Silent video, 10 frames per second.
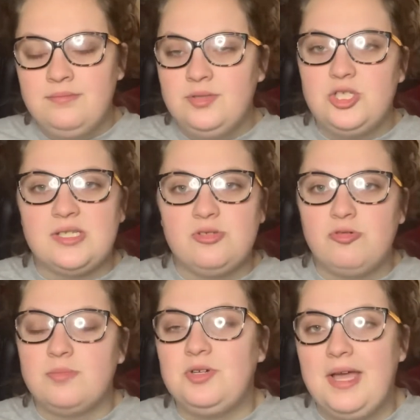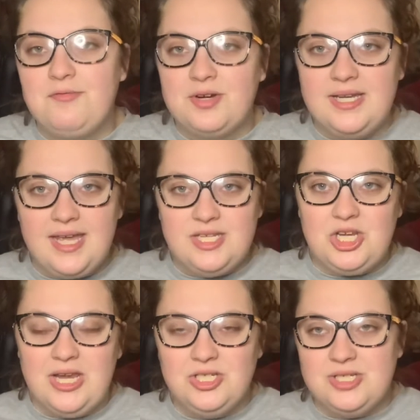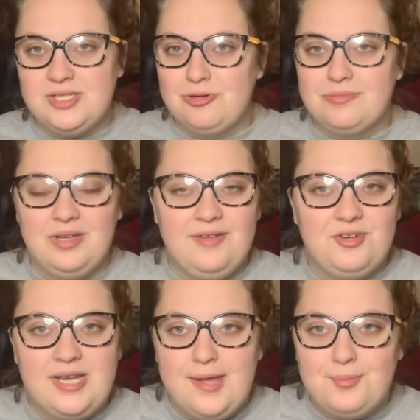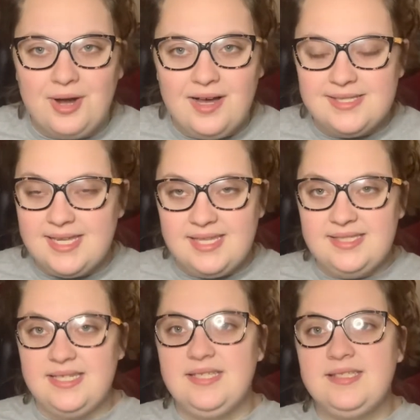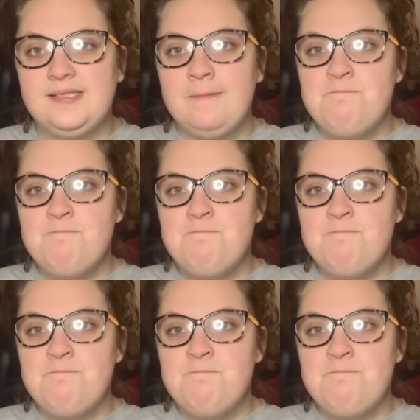just normal everyday changes, normal everyday processes.